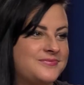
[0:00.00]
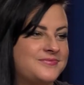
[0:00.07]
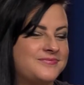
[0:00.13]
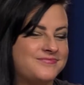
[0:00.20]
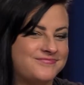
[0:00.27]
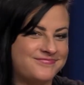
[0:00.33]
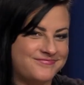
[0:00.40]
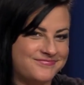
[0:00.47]

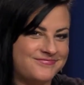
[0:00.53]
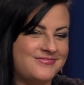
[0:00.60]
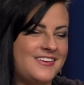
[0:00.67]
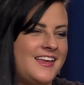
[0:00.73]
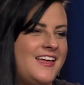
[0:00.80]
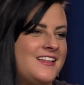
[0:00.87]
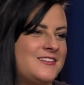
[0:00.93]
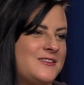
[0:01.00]

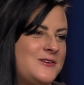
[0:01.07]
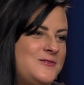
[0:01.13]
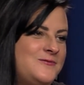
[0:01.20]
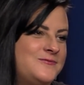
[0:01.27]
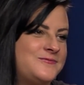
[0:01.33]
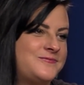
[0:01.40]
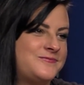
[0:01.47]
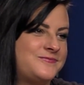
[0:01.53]
Herndon-DelaRosa.
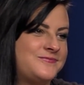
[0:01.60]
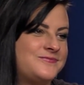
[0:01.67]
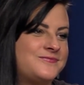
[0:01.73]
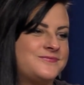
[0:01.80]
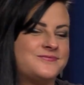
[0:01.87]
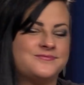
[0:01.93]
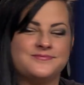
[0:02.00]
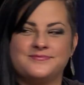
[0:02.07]
How are you?
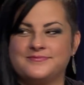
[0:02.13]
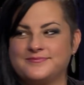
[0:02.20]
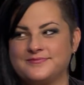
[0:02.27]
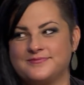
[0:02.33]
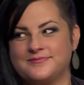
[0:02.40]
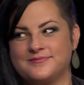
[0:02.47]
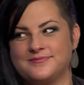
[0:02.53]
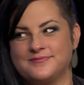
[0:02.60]
And
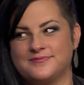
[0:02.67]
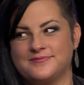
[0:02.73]
my